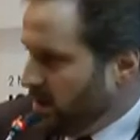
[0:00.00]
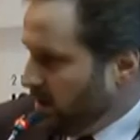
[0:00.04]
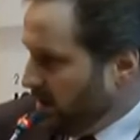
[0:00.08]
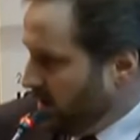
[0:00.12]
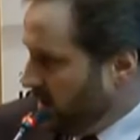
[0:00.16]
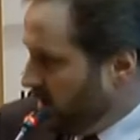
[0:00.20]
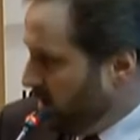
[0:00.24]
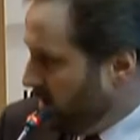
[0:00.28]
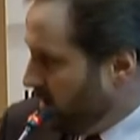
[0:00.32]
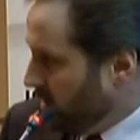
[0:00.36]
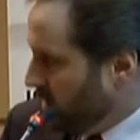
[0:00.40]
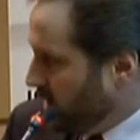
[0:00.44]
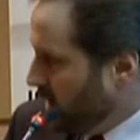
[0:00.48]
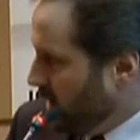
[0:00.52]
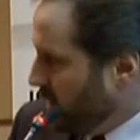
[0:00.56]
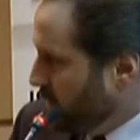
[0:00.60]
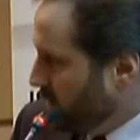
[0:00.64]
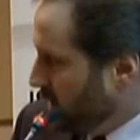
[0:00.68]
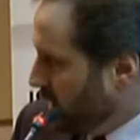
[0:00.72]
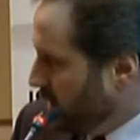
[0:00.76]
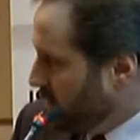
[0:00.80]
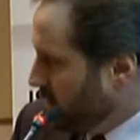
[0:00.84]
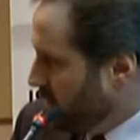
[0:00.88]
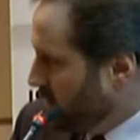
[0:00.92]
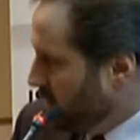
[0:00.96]
in
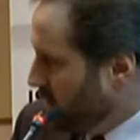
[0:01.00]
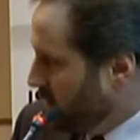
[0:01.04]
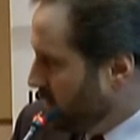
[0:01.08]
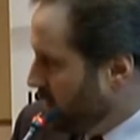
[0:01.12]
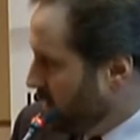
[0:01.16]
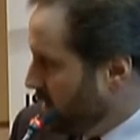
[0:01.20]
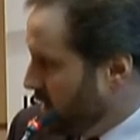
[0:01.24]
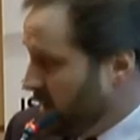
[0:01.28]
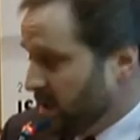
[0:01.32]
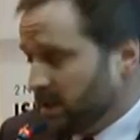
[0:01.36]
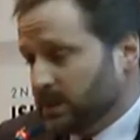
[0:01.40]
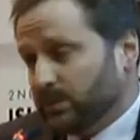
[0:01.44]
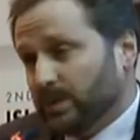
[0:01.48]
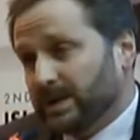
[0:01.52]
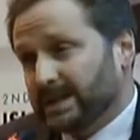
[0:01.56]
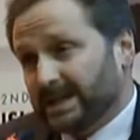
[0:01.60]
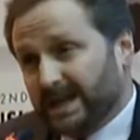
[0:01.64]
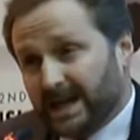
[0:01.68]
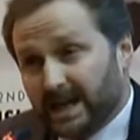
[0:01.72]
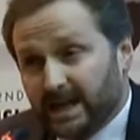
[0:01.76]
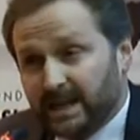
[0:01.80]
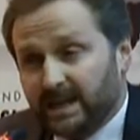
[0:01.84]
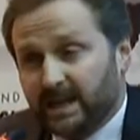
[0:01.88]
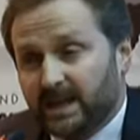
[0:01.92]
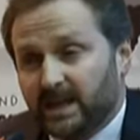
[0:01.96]
Cape Town. This was,
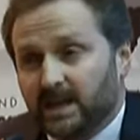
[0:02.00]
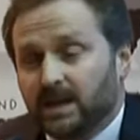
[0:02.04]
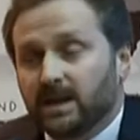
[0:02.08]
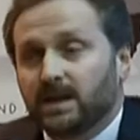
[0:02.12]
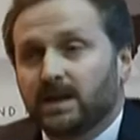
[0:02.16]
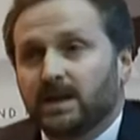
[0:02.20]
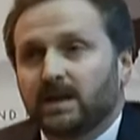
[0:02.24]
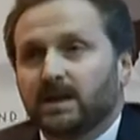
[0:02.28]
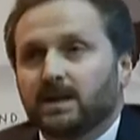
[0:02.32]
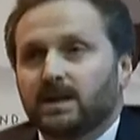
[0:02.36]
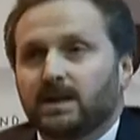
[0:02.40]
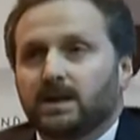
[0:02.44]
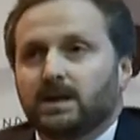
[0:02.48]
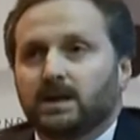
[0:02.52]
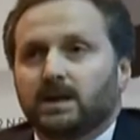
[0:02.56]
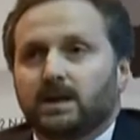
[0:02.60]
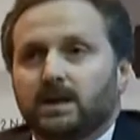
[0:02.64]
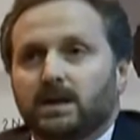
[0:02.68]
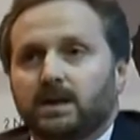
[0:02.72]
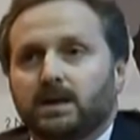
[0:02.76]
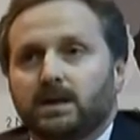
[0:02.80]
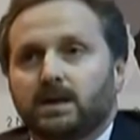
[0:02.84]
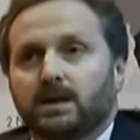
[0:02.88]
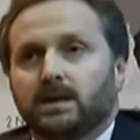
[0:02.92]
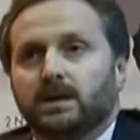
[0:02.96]
I think,
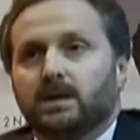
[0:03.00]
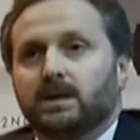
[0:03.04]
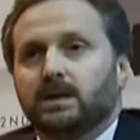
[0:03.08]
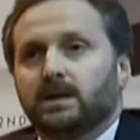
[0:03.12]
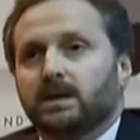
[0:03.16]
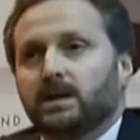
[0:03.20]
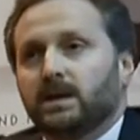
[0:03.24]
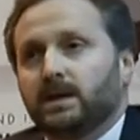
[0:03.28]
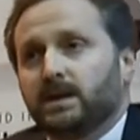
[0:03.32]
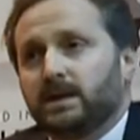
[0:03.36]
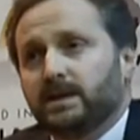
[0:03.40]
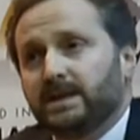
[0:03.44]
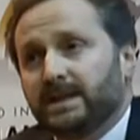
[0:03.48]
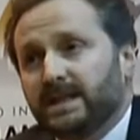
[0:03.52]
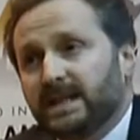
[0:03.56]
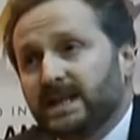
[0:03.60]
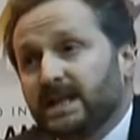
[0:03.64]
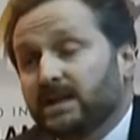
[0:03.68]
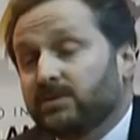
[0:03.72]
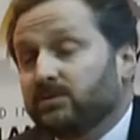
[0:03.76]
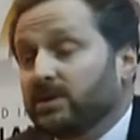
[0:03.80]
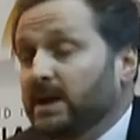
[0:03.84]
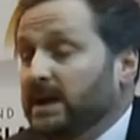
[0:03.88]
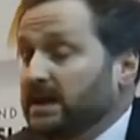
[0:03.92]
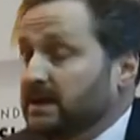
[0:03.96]
the
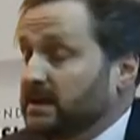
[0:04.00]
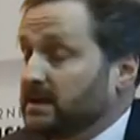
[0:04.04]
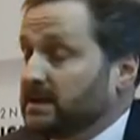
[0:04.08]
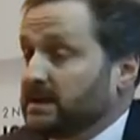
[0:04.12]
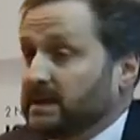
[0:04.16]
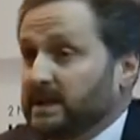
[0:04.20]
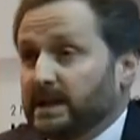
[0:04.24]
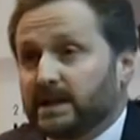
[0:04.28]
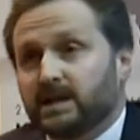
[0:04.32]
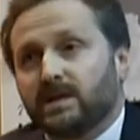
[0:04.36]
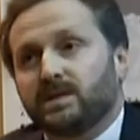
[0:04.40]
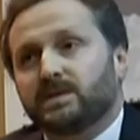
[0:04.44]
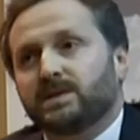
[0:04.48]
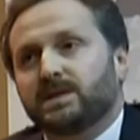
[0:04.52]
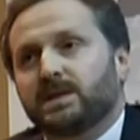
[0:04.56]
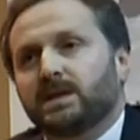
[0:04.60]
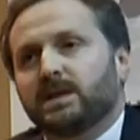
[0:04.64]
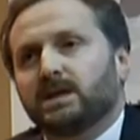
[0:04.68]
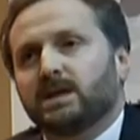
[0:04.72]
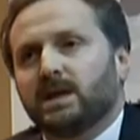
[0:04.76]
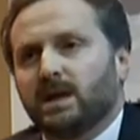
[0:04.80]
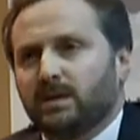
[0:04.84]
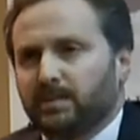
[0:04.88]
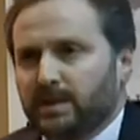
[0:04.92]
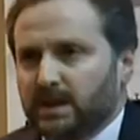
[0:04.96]
greatest
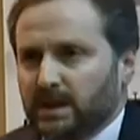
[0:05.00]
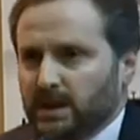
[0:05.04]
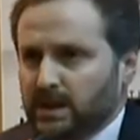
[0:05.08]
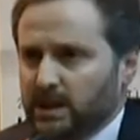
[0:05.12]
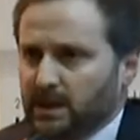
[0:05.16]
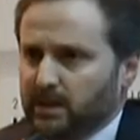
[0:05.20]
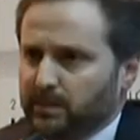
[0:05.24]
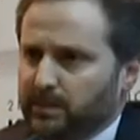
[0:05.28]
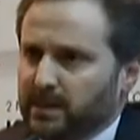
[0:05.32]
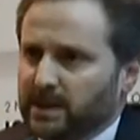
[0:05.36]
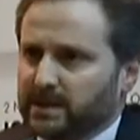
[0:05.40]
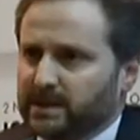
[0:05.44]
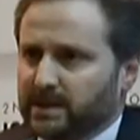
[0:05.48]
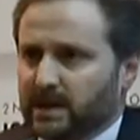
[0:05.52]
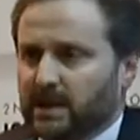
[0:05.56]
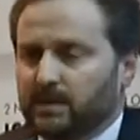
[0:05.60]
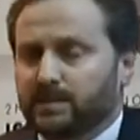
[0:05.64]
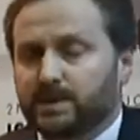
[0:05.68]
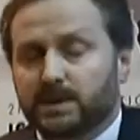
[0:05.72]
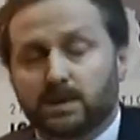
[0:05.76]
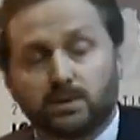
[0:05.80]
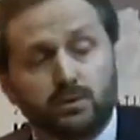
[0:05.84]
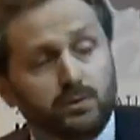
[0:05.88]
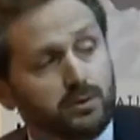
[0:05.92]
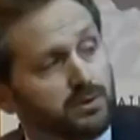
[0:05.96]
legacy. I mean, he built
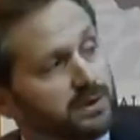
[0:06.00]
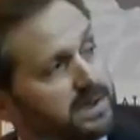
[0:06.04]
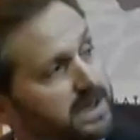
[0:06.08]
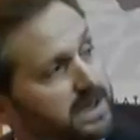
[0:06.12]
up schools,